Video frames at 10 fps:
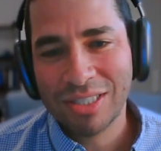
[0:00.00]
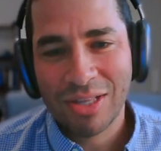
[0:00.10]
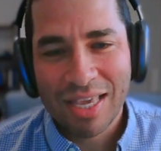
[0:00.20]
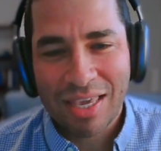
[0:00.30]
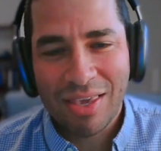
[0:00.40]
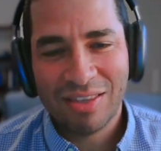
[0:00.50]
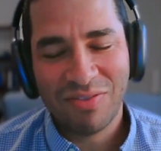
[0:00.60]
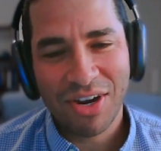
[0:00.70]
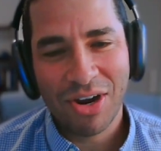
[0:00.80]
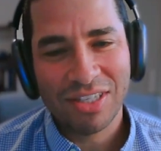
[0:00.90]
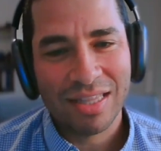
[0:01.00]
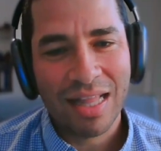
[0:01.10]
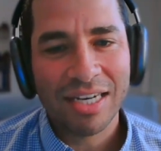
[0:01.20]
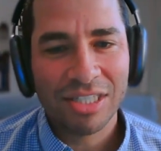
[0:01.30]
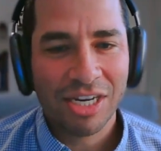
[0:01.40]
So like, it's very hard to
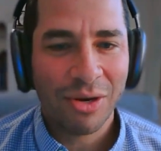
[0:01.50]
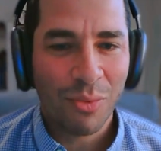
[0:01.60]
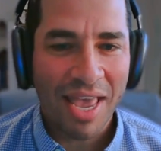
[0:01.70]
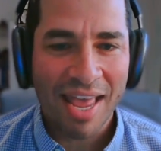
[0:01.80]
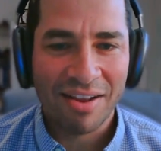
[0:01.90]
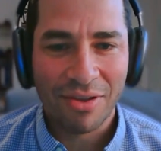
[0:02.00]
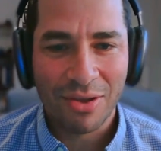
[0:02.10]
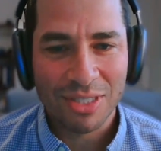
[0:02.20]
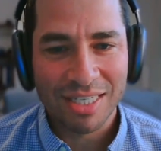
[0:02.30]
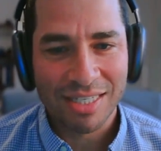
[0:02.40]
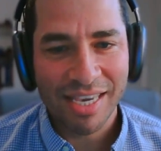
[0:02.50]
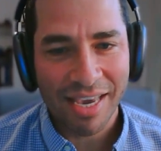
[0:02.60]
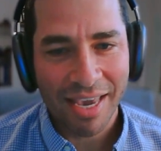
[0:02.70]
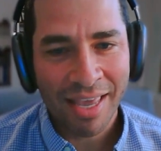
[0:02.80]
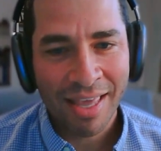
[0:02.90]
logic your way out of
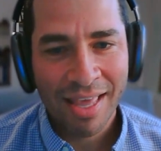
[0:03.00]
OCD.